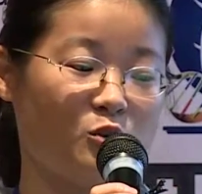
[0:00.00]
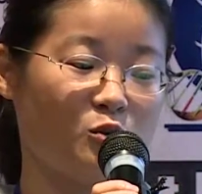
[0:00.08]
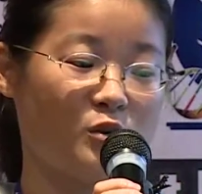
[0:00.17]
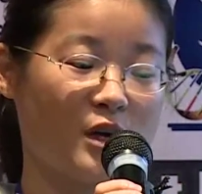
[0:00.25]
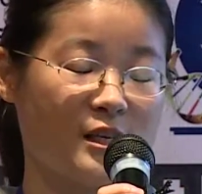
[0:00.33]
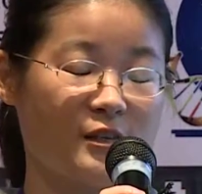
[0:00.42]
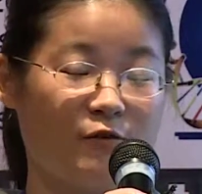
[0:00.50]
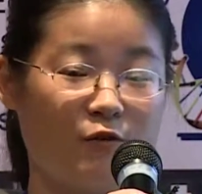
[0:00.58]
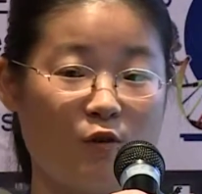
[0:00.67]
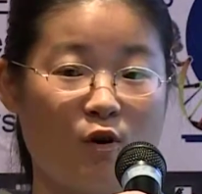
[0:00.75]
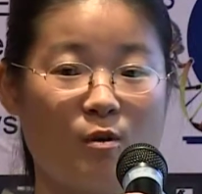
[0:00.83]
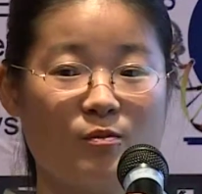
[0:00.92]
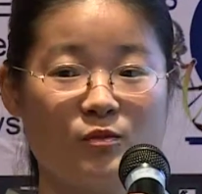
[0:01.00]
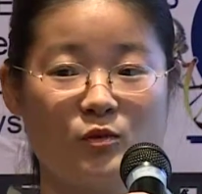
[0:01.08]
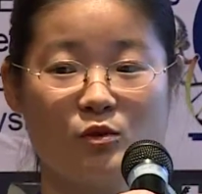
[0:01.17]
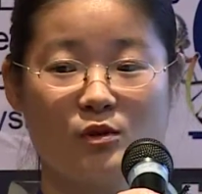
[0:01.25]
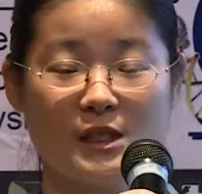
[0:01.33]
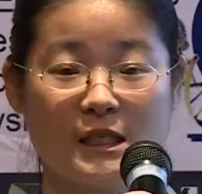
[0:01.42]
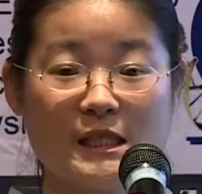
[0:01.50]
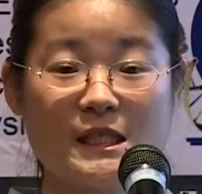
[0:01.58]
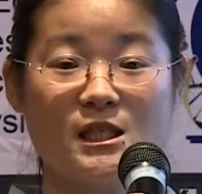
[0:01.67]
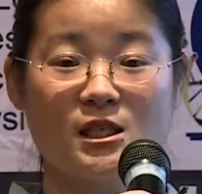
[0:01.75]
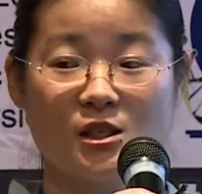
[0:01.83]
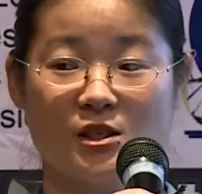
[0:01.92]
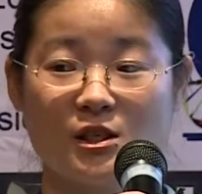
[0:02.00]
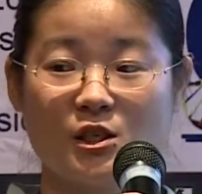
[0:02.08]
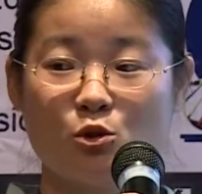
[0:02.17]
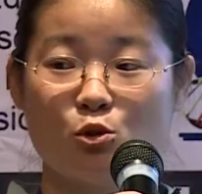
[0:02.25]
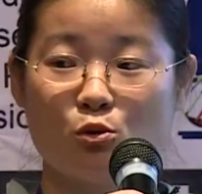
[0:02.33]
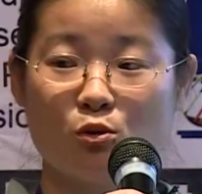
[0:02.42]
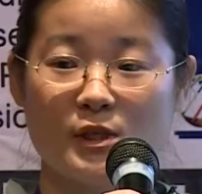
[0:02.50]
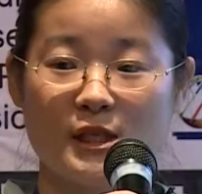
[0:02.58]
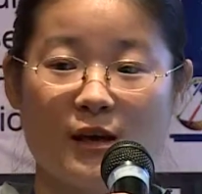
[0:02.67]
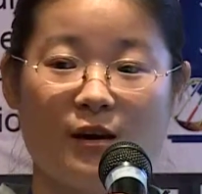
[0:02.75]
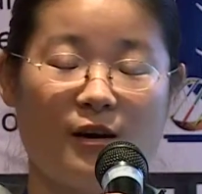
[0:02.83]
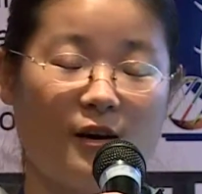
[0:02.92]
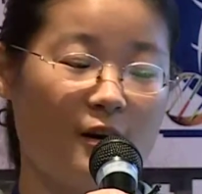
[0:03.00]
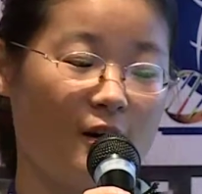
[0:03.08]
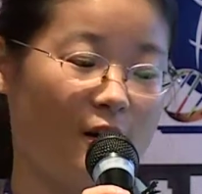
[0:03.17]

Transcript: transform these genes to the